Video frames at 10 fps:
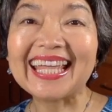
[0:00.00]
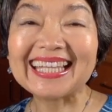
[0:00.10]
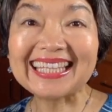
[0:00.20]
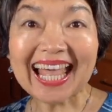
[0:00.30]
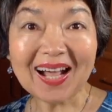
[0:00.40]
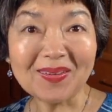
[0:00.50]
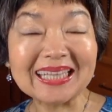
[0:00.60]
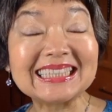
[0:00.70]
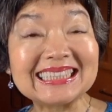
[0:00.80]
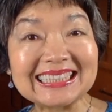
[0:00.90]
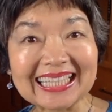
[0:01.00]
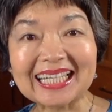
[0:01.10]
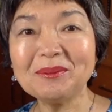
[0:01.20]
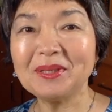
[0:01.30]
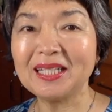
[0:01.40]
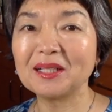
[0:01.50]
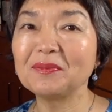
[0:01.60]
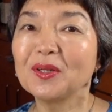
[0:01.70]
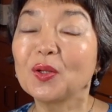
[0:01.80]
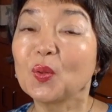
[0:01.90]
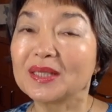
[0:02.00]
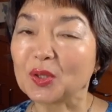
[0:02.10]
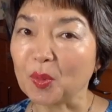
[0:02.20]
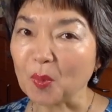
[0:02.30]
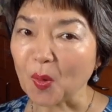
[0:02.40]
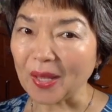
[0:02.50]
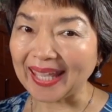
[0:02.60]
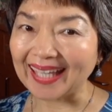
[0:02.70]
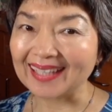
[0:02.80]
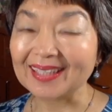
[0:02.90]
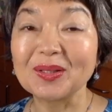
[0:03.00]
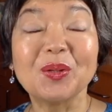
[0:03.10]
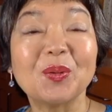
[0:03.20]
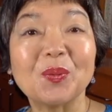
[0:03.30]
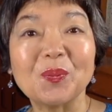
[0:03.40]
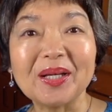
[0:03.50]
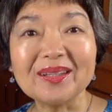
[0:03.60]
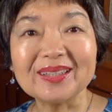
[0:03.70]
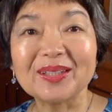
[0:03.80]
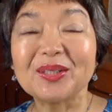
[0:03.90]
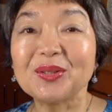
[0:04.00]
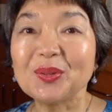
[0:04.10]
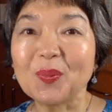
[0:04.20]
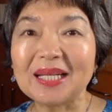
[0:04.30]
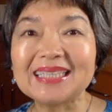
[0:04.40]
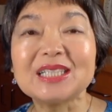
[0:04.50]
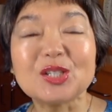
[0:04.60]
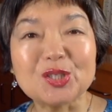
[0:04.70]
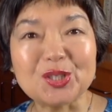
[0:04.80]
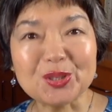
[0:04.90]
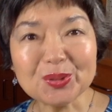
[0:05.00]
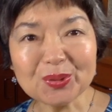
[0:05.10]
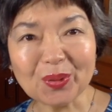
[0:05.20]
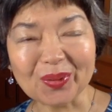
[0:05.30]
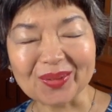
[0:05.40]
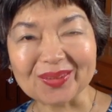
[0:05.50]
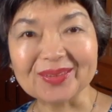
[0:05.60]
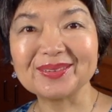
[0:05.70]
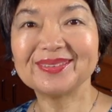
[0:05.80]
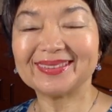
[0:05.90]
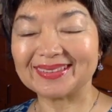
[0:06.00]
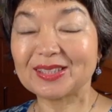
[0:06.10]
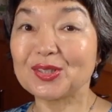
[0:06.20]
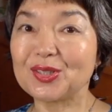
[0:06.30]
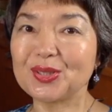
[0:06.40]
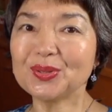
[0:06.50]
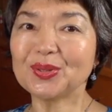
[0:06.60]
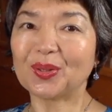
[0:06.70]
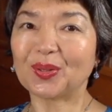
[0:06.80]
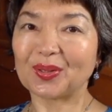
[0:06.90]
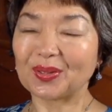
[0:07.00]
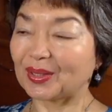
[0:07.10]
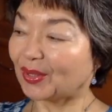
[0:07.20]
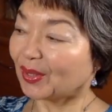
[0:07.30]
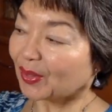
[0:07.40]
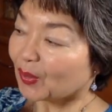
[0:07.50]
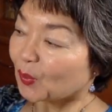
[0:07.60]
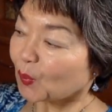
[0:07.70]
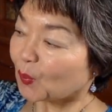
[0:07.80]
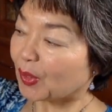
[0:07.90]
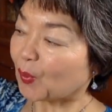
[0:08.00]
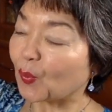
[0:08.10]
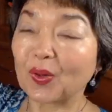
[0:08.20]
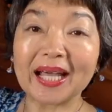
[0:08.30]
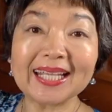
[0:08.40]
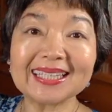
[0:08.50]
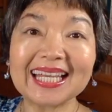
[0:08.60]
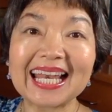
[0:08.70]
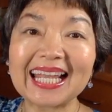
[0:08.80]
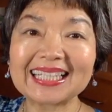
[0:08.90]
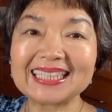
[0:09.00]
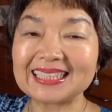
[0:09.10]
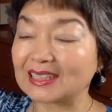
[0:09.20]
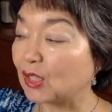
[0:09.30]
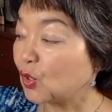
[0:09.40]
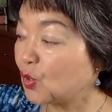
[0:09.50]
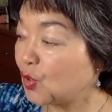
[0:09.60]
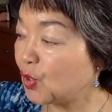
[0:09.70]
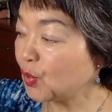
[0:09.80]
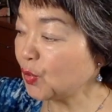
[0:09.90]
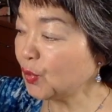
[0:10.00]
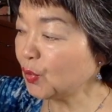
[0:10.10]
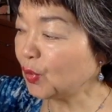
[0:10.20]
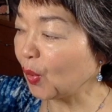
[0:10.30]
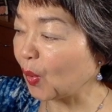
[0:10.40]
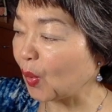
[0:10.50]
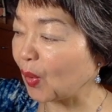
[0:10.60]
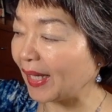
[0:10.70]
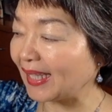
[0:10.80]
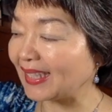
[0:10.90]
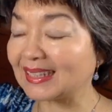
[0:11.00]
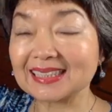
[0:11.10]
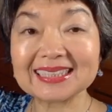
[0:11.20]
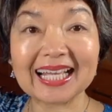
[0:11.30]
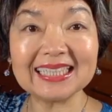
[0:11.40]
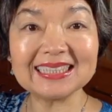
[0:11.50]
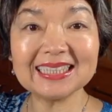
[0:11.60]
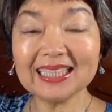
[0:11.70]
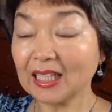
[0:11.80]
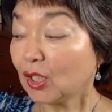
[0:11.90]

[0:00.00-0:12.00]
Now the second meaning of tomoe. Well, you know what is judo. Judo. We write like this, judo, and this is kanji.